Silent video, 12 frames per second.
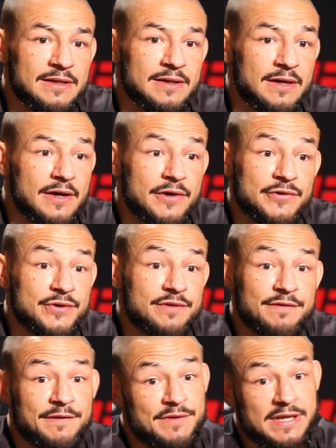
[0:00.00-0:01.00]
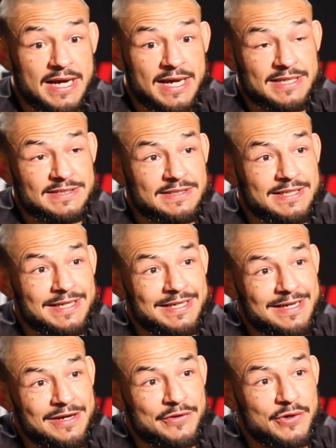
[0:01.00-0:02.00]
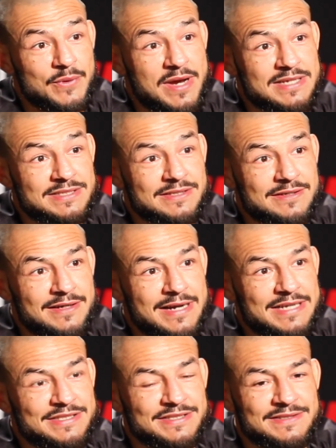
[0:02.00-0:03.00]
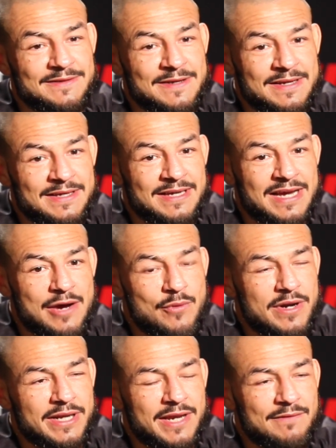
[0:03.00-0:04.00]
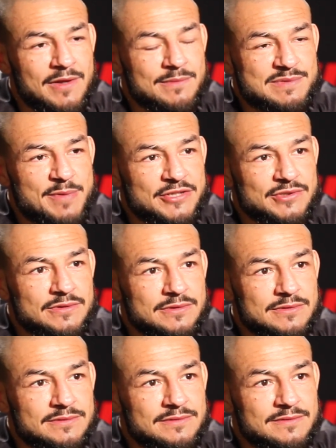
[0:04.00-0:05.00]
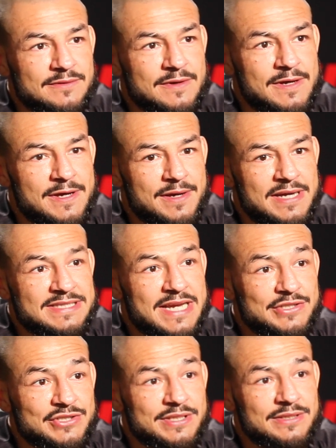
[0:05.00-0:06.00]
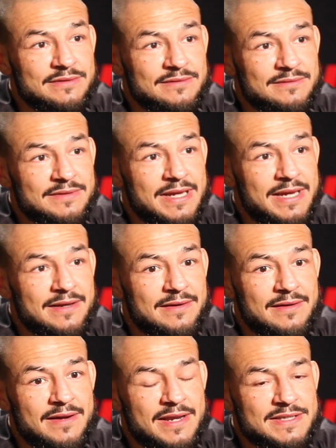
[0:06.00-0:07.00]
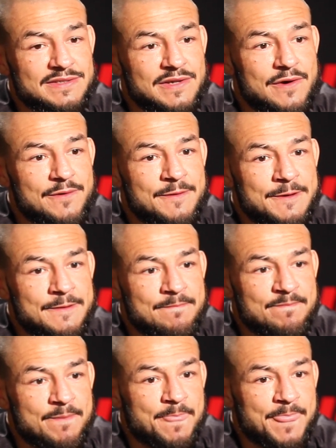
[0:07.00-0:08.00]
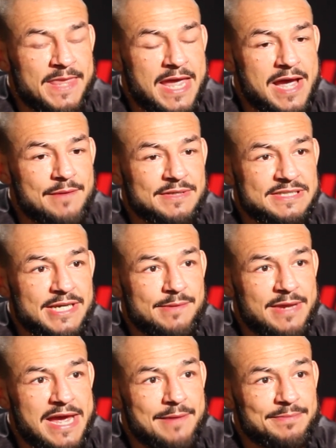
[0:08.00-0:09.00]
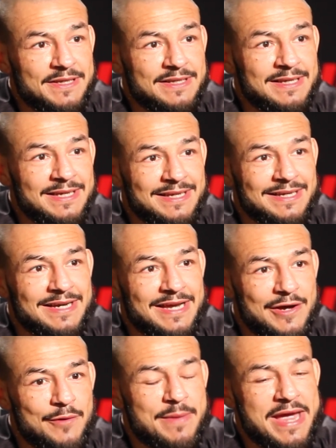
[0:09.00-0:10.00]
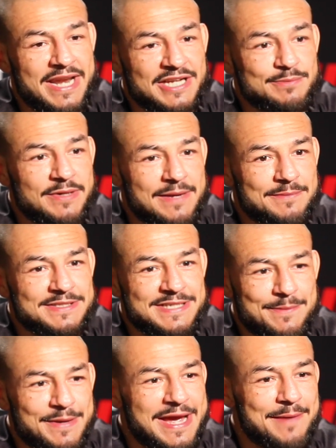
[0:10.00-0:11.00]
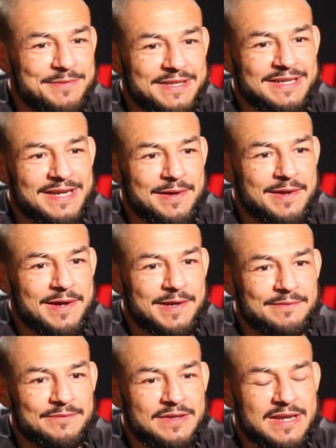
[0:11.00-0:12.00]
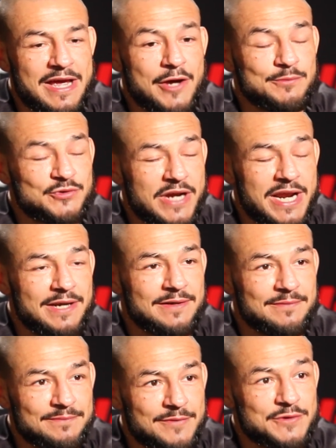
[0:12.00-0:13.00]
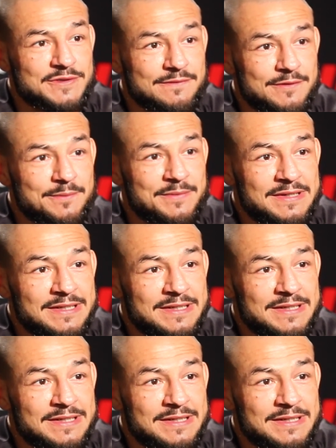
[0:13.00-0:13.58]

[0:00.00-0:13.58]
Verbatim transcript: a hundred fifty guys on their roster, and I just I want to give them special uh, attention, and and so yeah, I'm the team captain. I help manage, but I'm the team captain. I, I, I help train most of them.